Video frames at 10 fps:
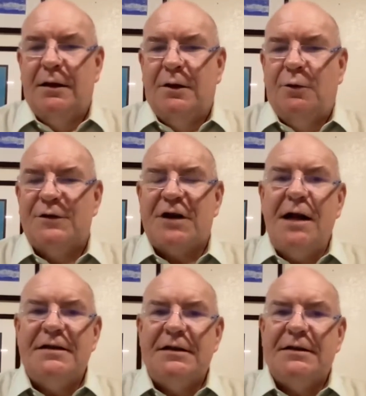
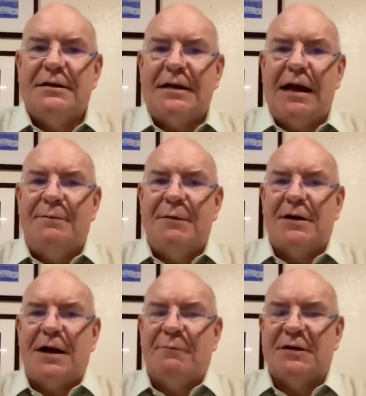Wisconsin State
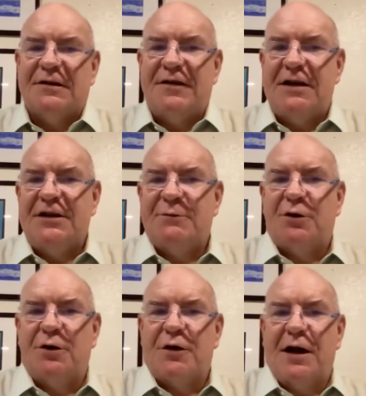Maritime Preservation
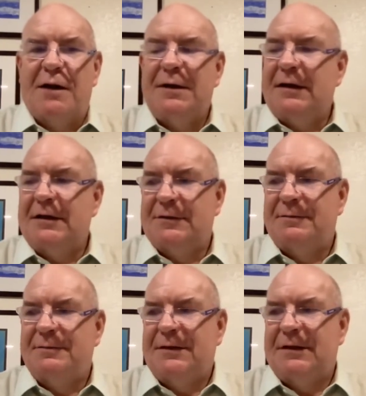Program, and this
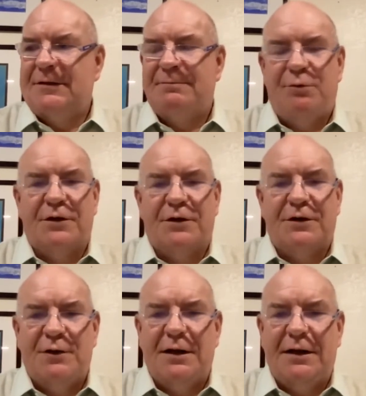book
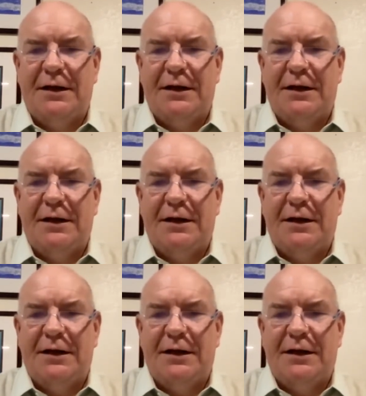really